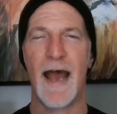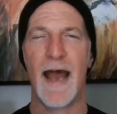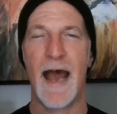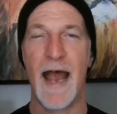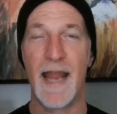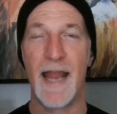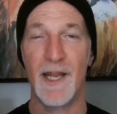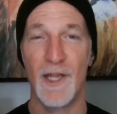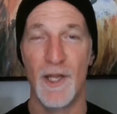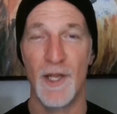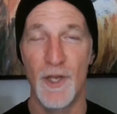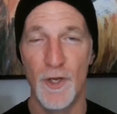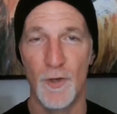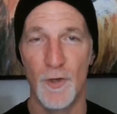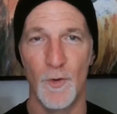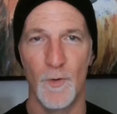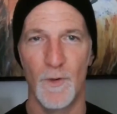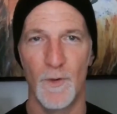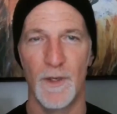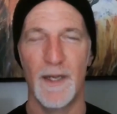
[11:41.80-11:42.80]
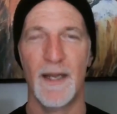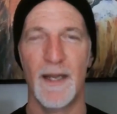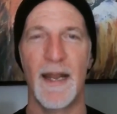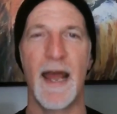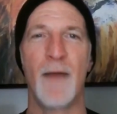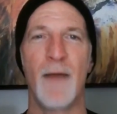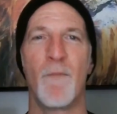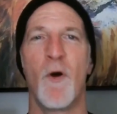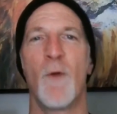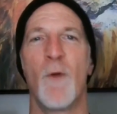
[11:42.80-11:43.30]
I knew in
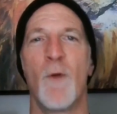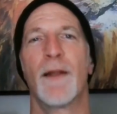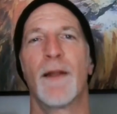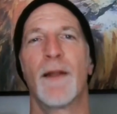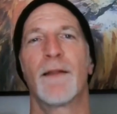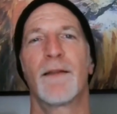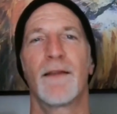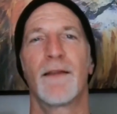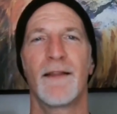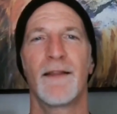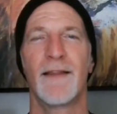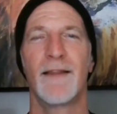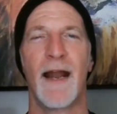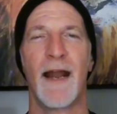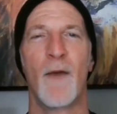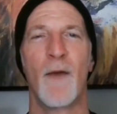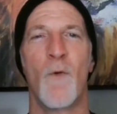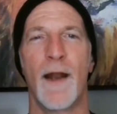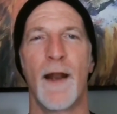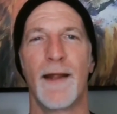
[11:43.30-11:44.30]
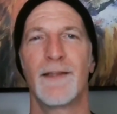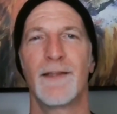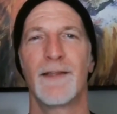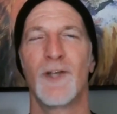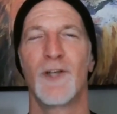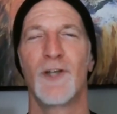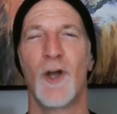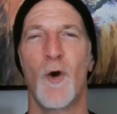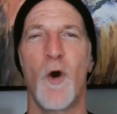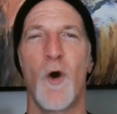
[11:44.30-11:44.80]
that moment that I wanted
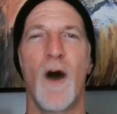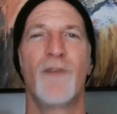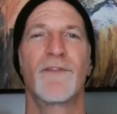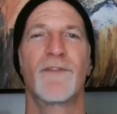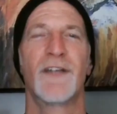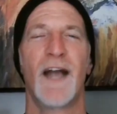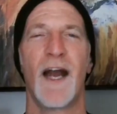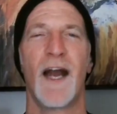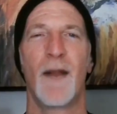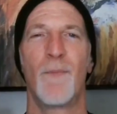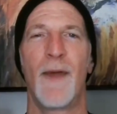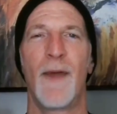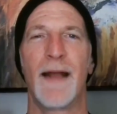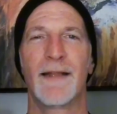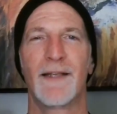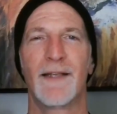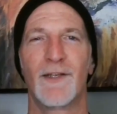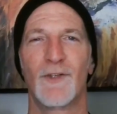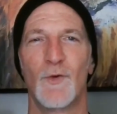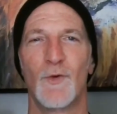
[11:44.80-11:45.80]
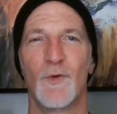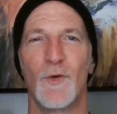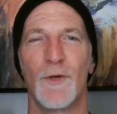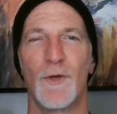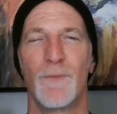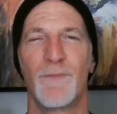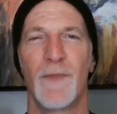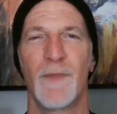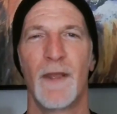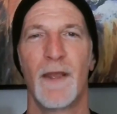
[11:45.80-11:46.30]
to go off to chiropractic
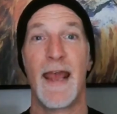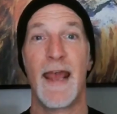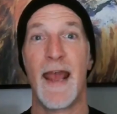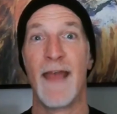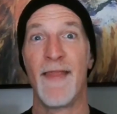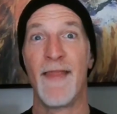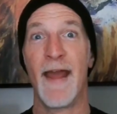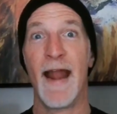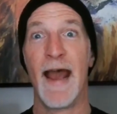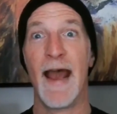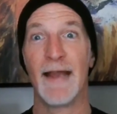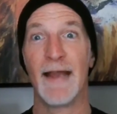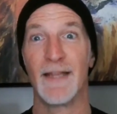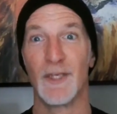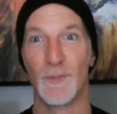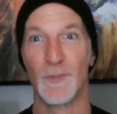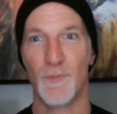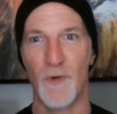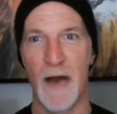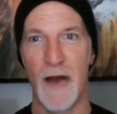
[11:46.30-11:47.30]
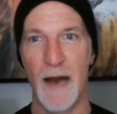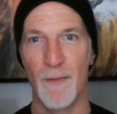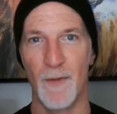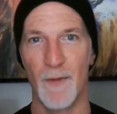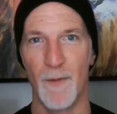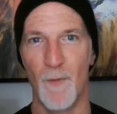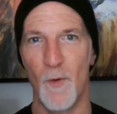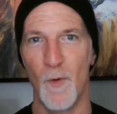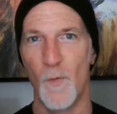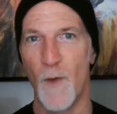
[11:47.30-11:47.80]
school. And then I had this
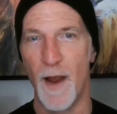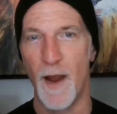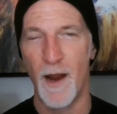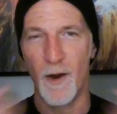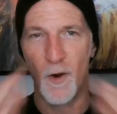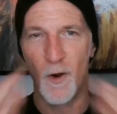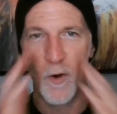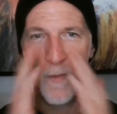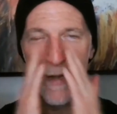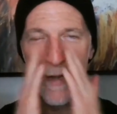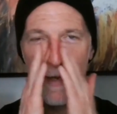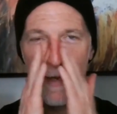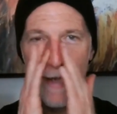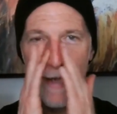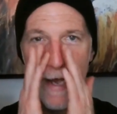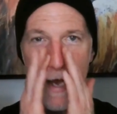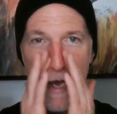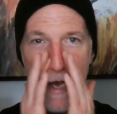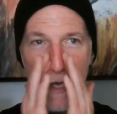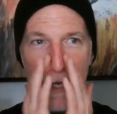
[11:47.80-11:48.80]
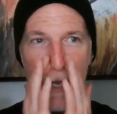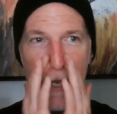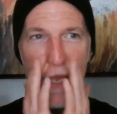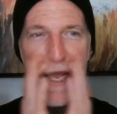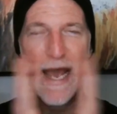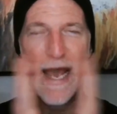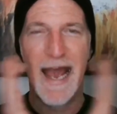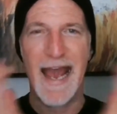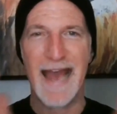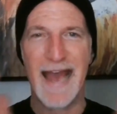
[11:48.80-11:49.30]
problem where, oh my God,
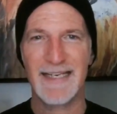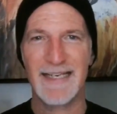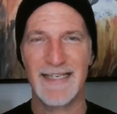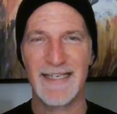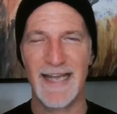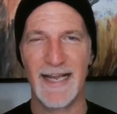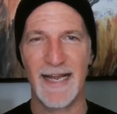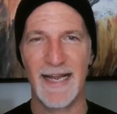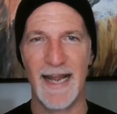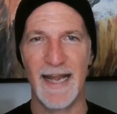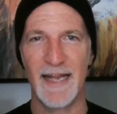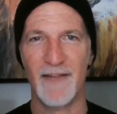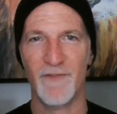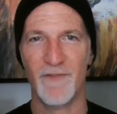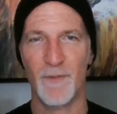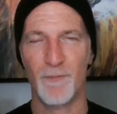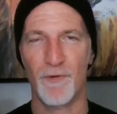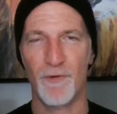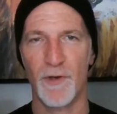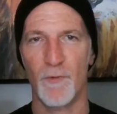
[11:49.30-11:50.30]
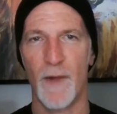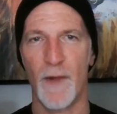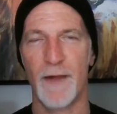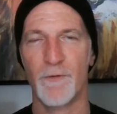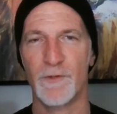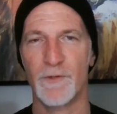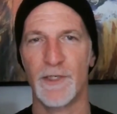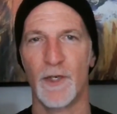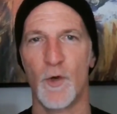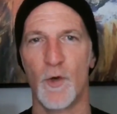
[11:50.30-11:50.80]
I hadn't taken any of the
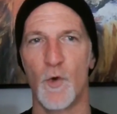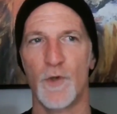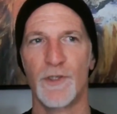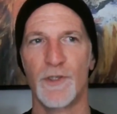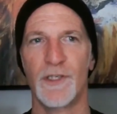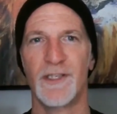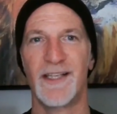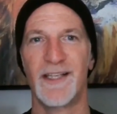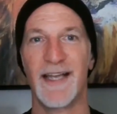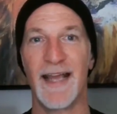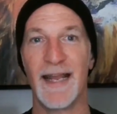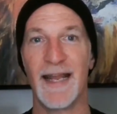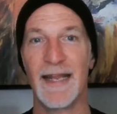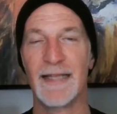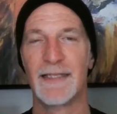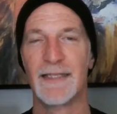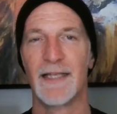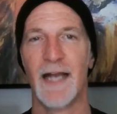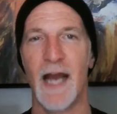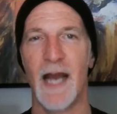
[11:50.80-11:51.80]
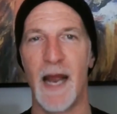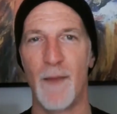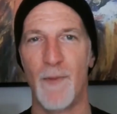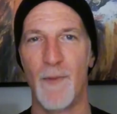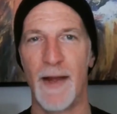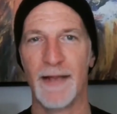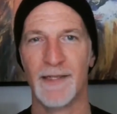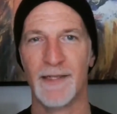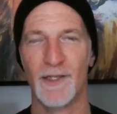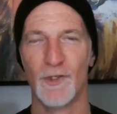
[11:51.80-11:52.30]
prerequisite courses to get into
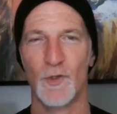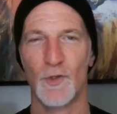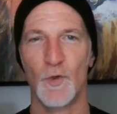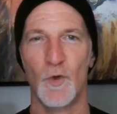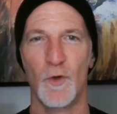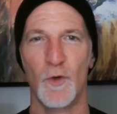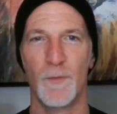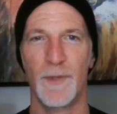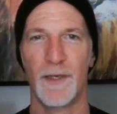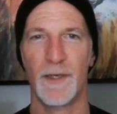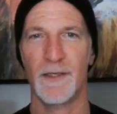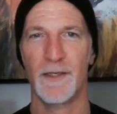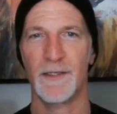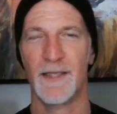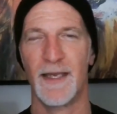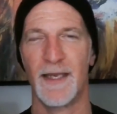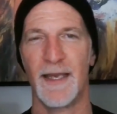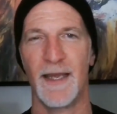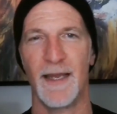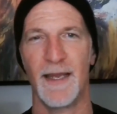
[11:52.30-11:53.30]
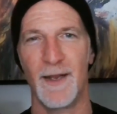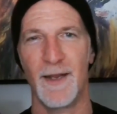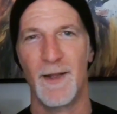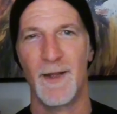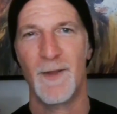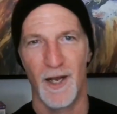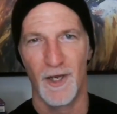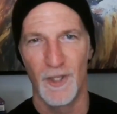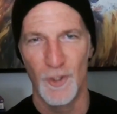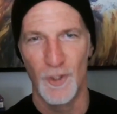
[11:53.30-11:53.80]
chiropractic school, because in
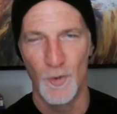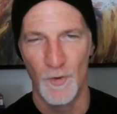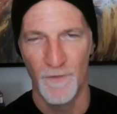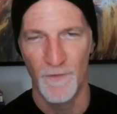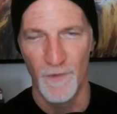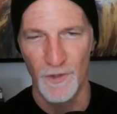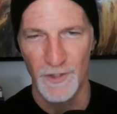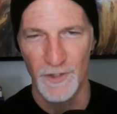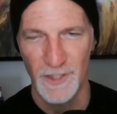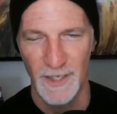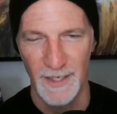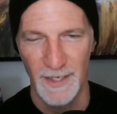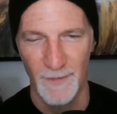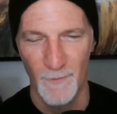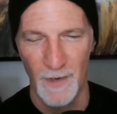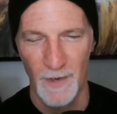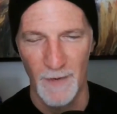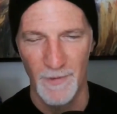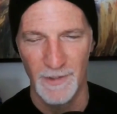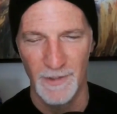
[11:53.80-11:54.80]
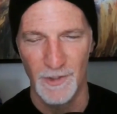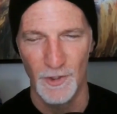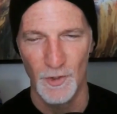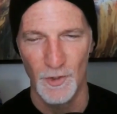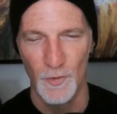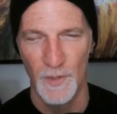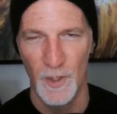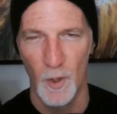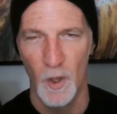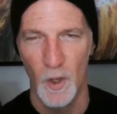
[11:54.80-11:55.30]
university, when I went to
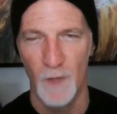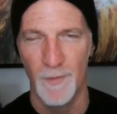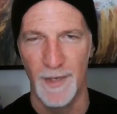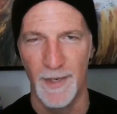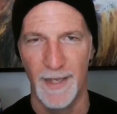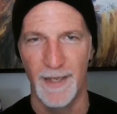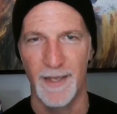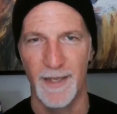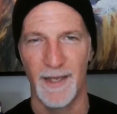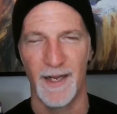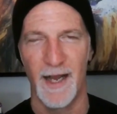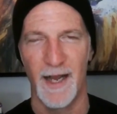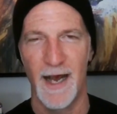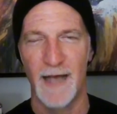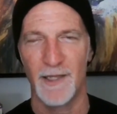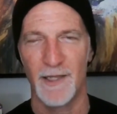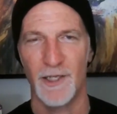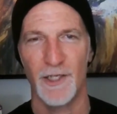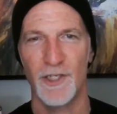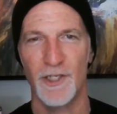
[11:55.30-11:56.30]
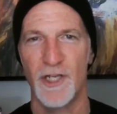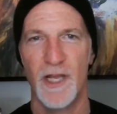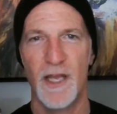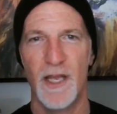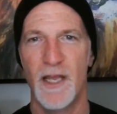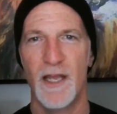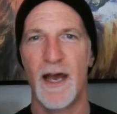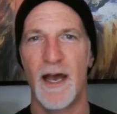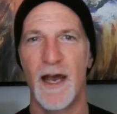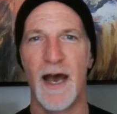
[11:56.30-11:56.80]
SUNY Albany in college,
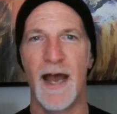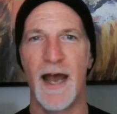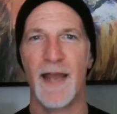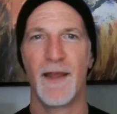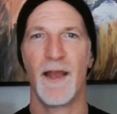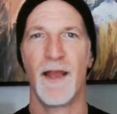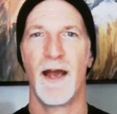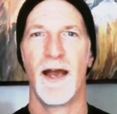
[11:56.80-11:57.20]
I